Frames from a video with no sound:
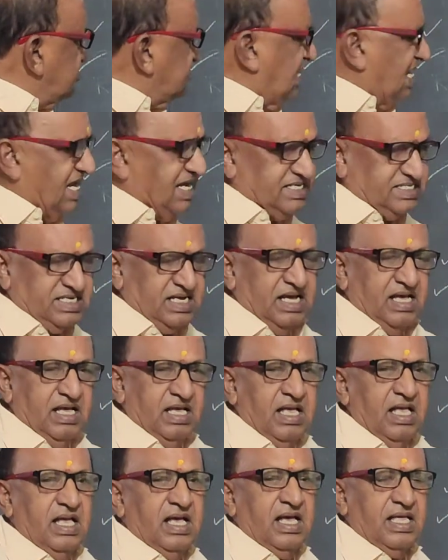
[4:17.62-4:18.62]
select
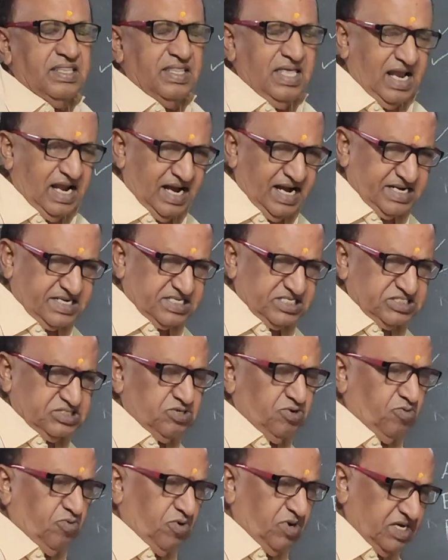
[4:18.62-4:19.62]
the letters
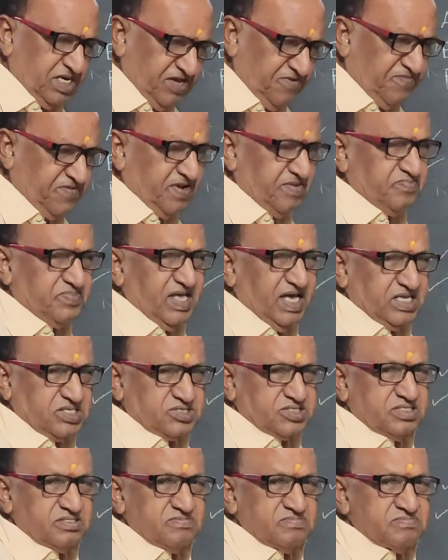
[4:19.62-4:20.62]
only from
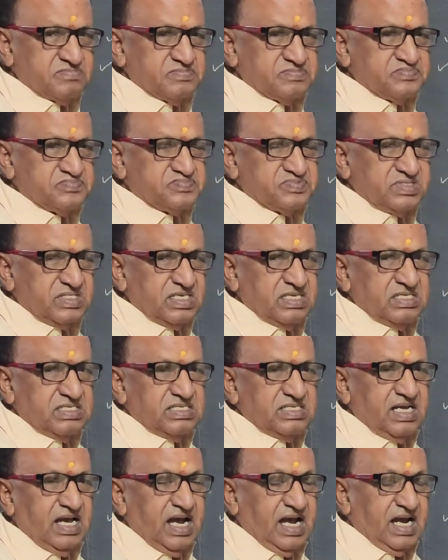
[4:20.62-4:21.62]
this.
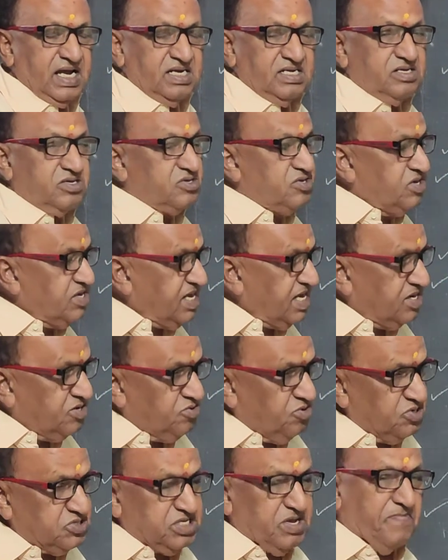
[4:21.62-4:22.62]
And you can
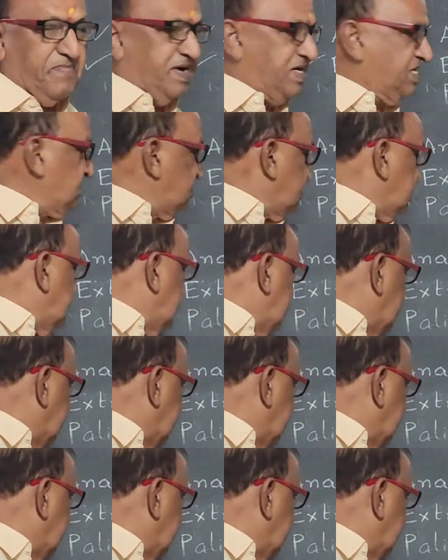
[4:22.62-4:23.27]
use a particular